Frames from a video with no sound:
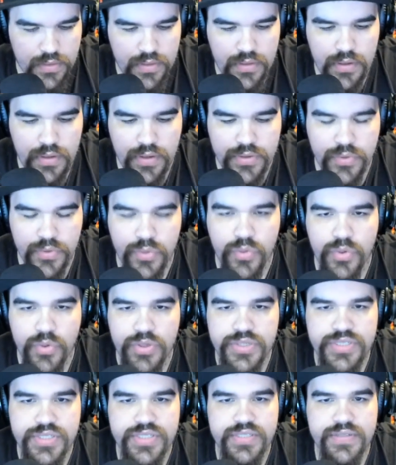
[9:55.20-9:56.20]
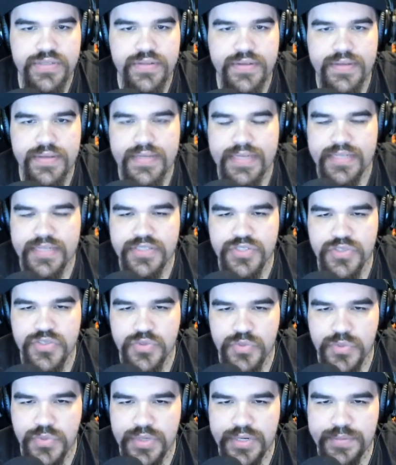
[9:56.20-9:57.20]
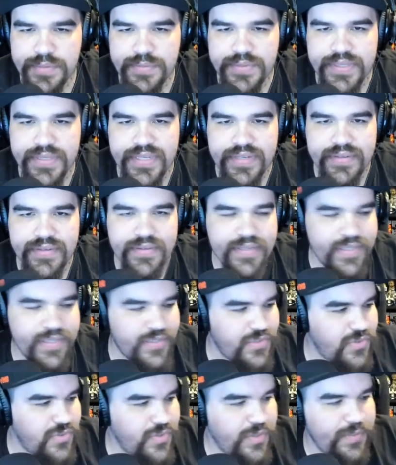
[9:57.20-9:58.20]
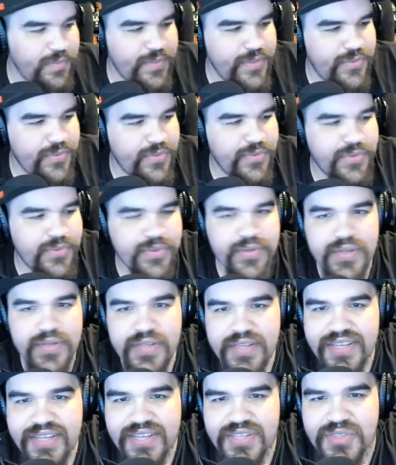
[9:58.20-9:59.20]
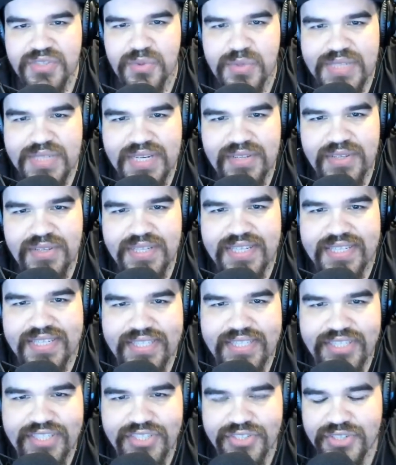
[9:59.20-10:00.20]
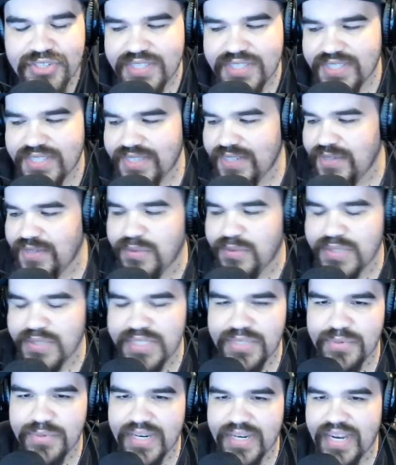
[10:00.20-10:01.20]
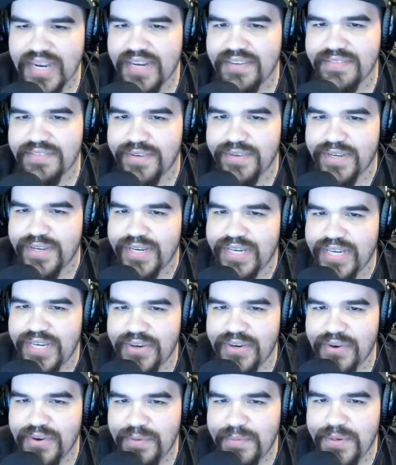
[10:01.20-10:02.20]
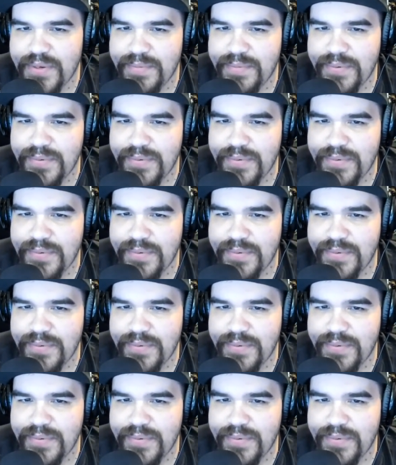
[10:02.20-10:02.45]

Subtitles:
on a horse. Extremely, extremely cool. So So we'll take a look at the t-shirts. We'll see what kind of gear I'm going to be